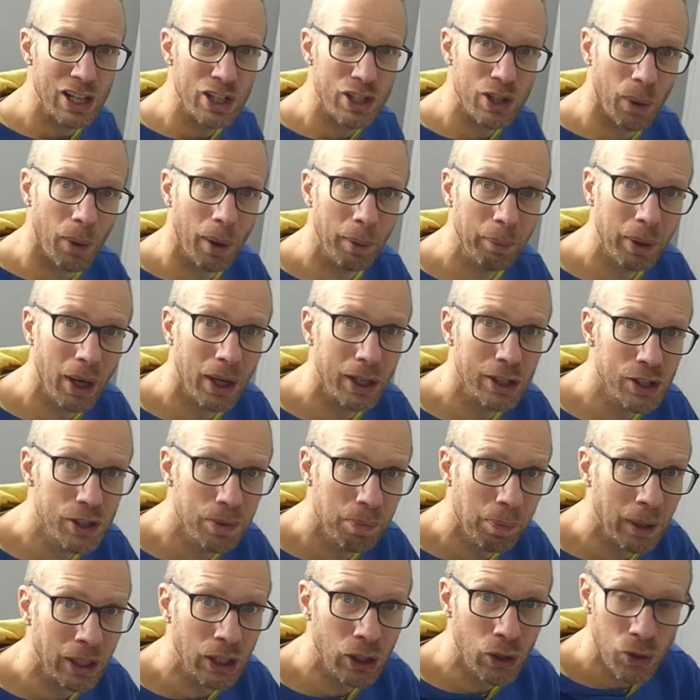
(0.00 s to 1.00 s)
So I'm going to
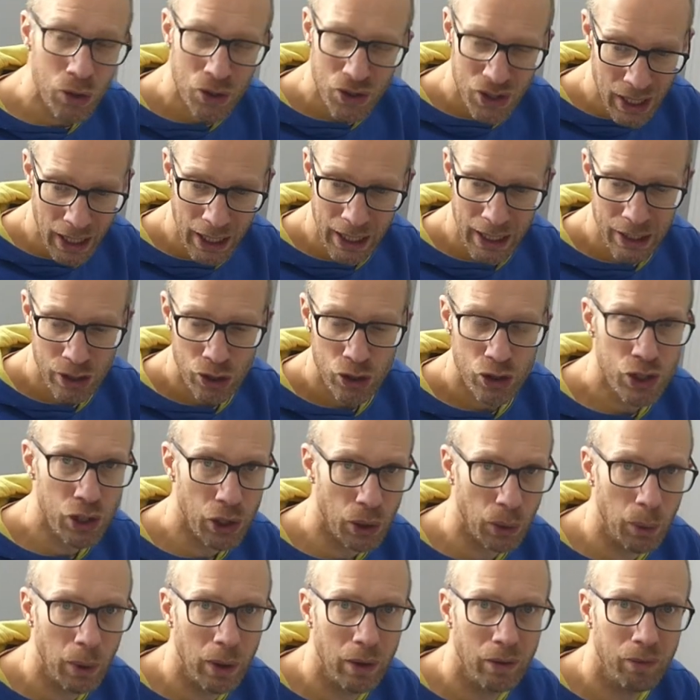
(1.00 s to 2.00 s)
be using
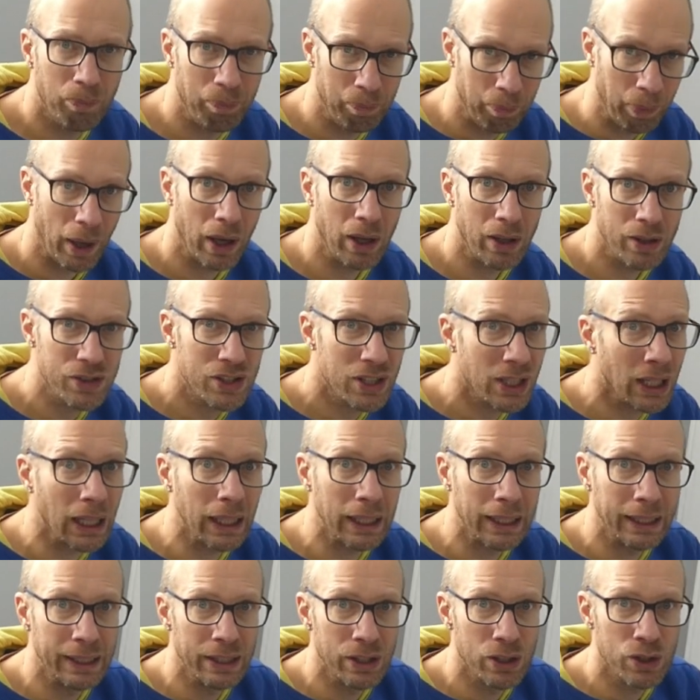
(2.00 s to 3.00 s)
two of
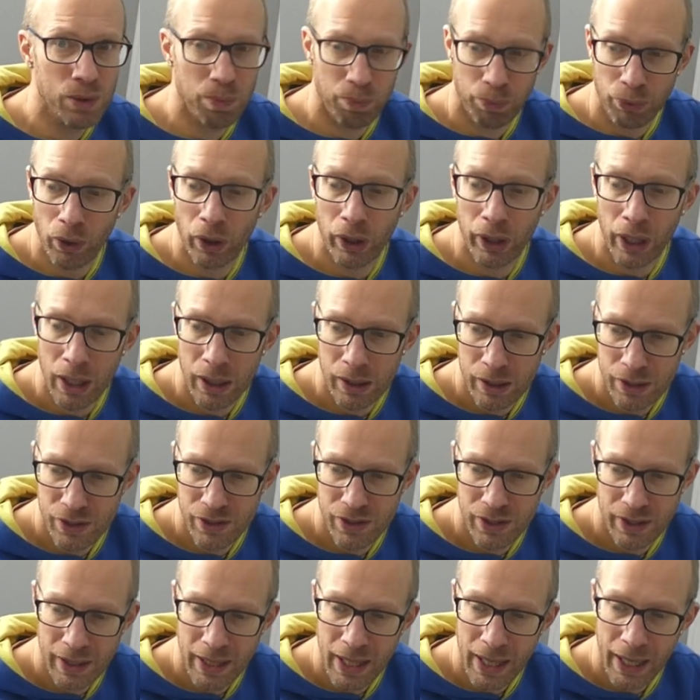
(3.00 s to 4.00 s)
Bartoline's
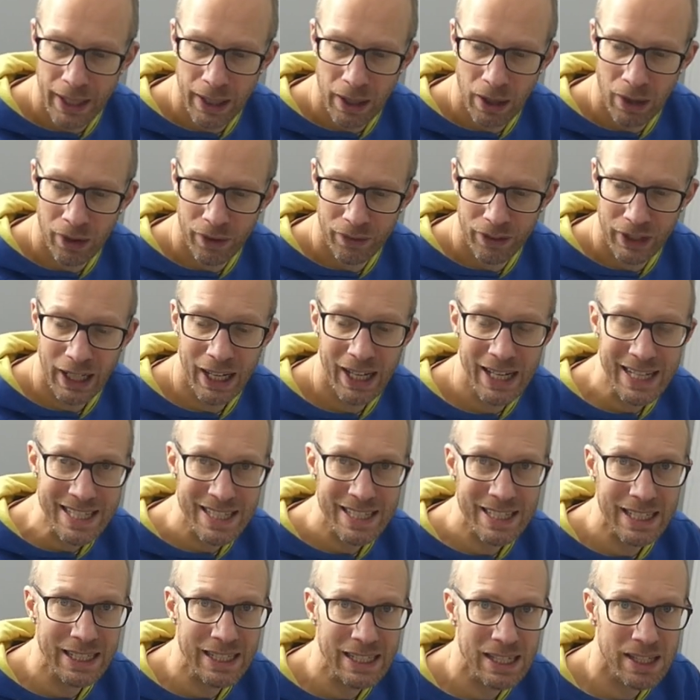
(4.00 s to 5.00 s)
products. They are the
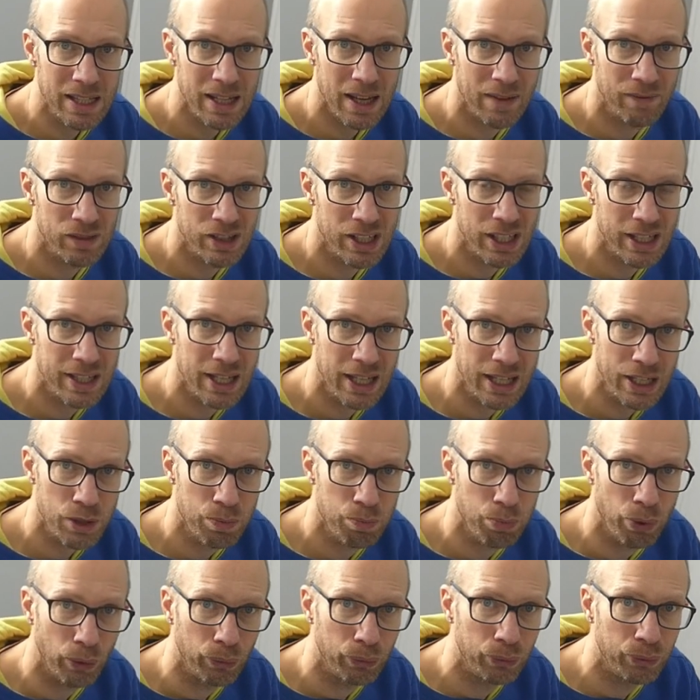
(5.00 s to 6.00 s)
1876
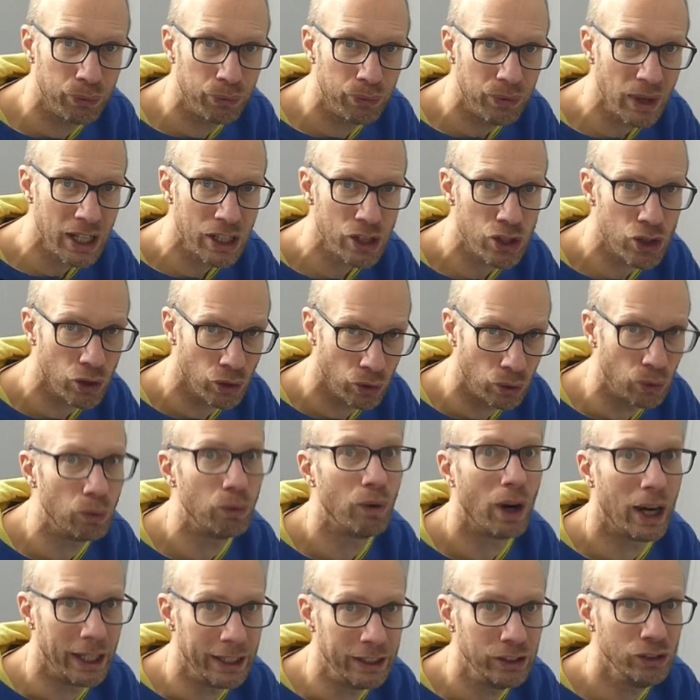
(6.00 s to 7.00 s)
professional
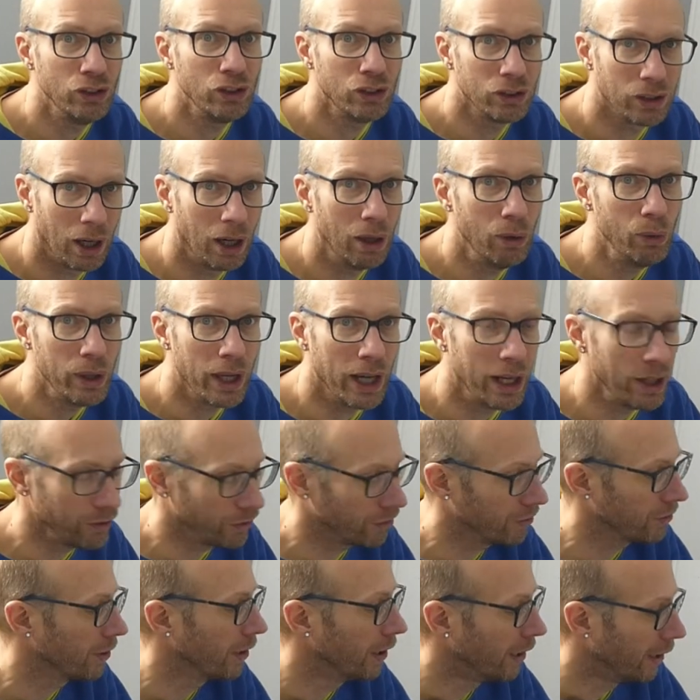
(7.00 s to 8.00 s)
range, oh
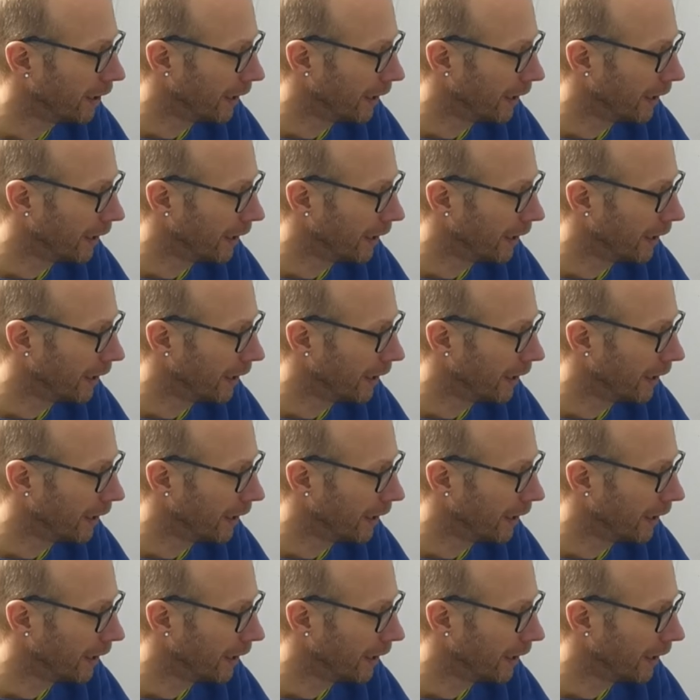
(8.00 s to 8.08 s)
yes.